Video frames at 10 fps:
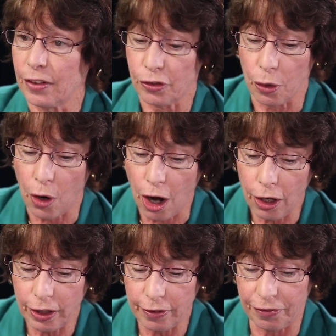So
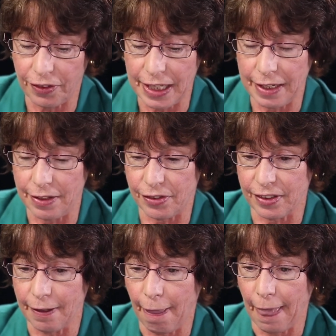all of
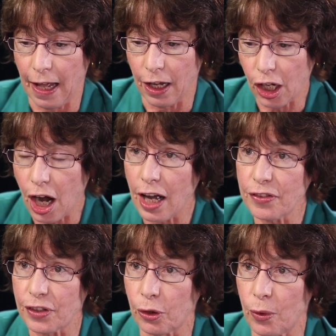these
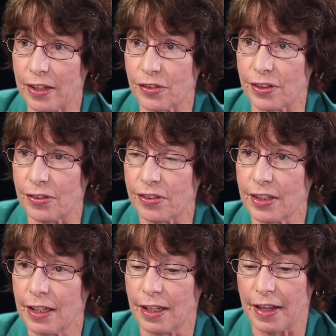
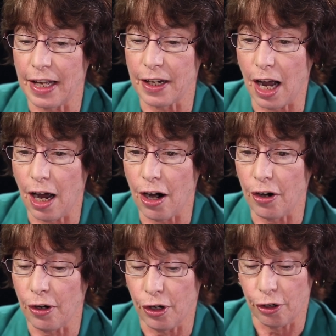consequences that
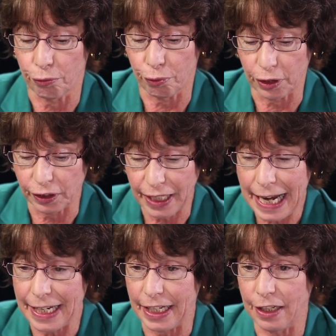are
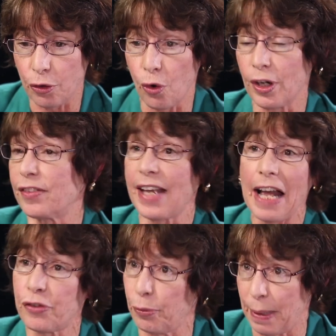related or
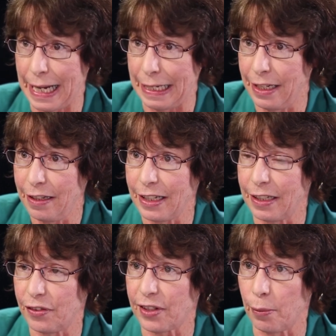exacerbated
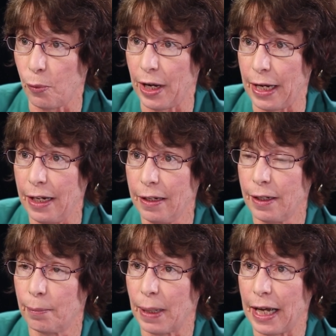in some way
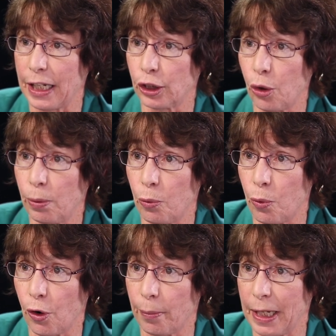by global
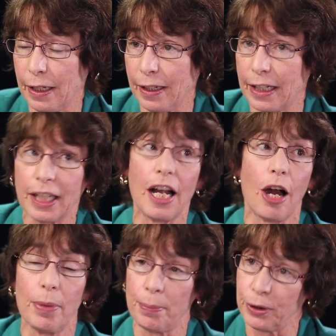warming and the
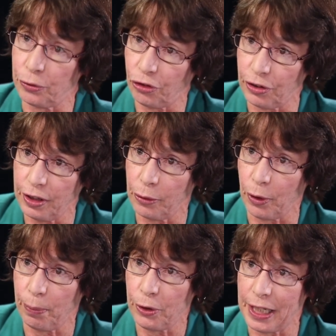carbon pollution that
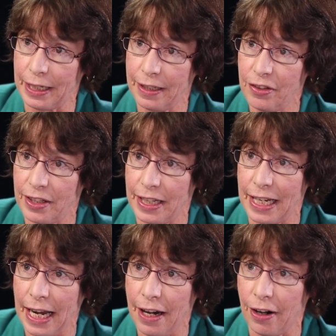we're putting into
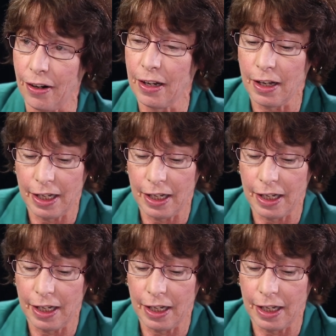the air,